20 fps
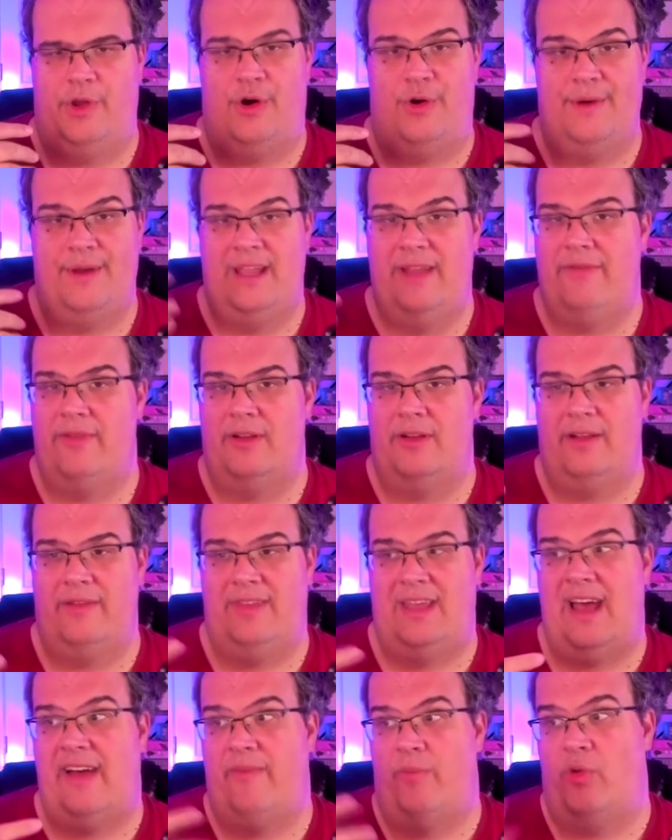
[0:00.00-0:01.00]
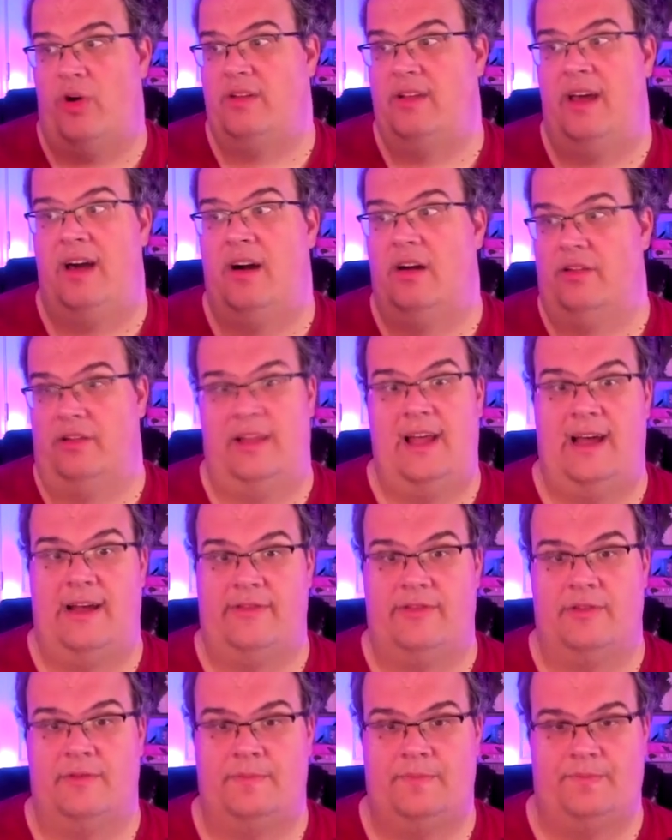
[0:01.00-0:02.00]
Even if they have 1 health
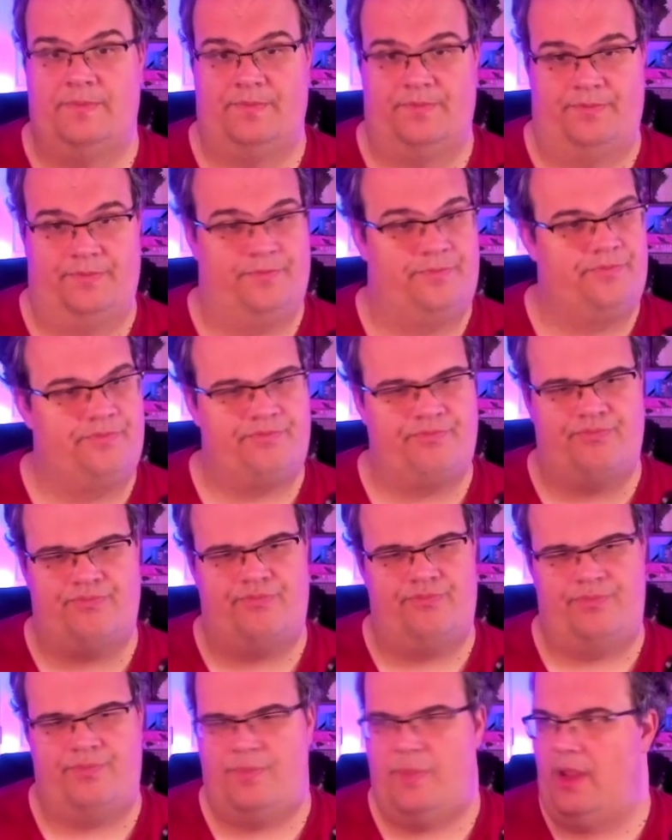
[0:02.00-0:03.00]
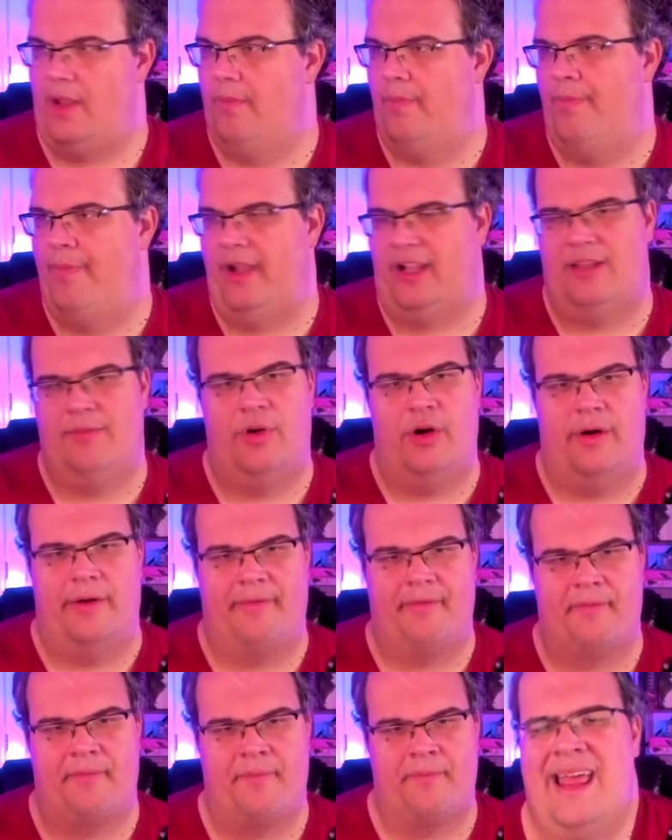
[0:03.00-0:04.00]
left, pick them
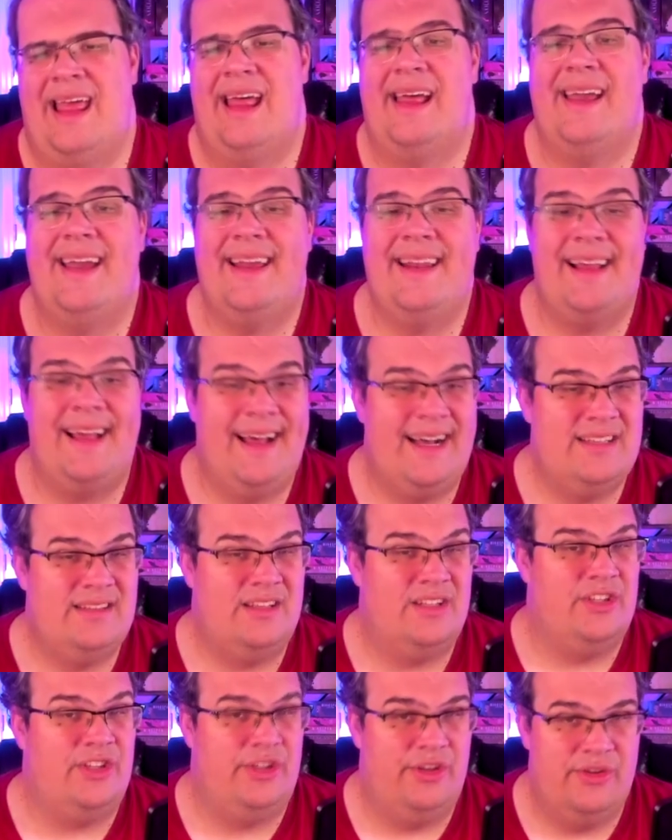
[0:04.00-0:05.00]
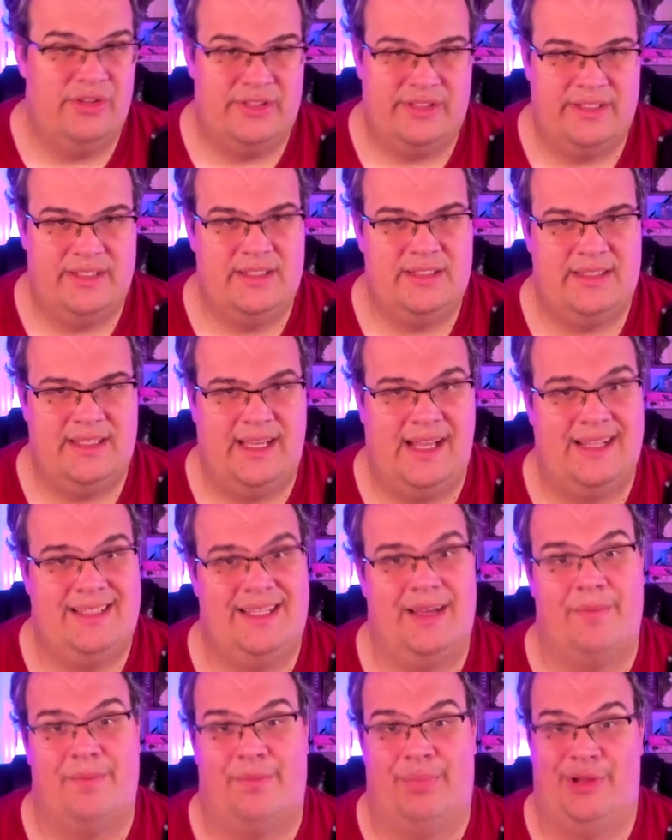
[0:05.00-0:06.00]
off. It has its uses. It's
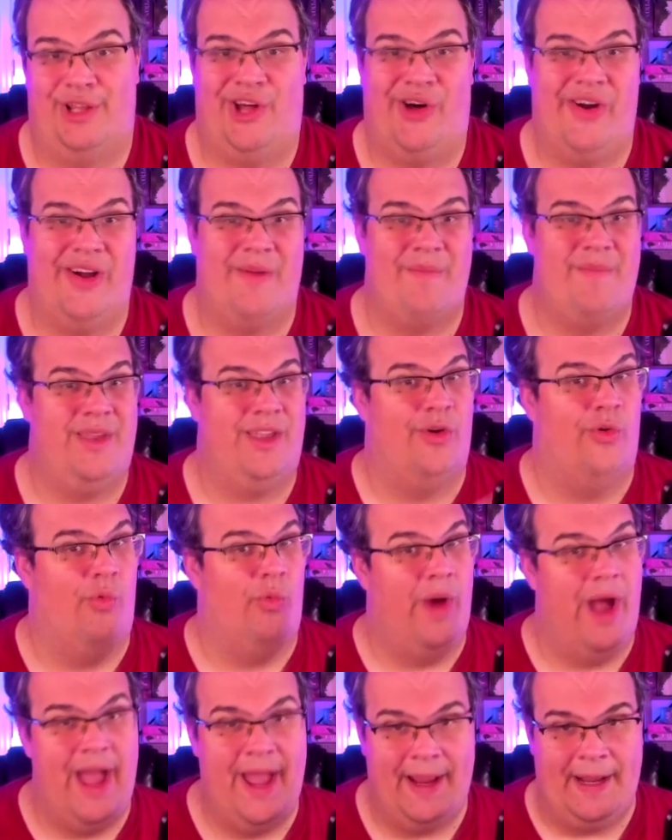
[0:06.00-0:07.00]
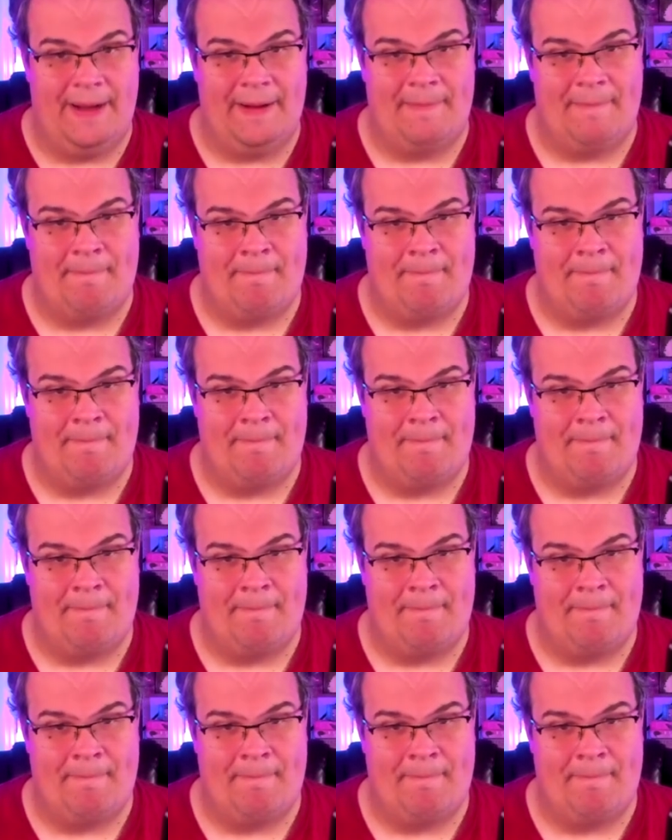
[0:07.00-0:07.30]
not blowing me away.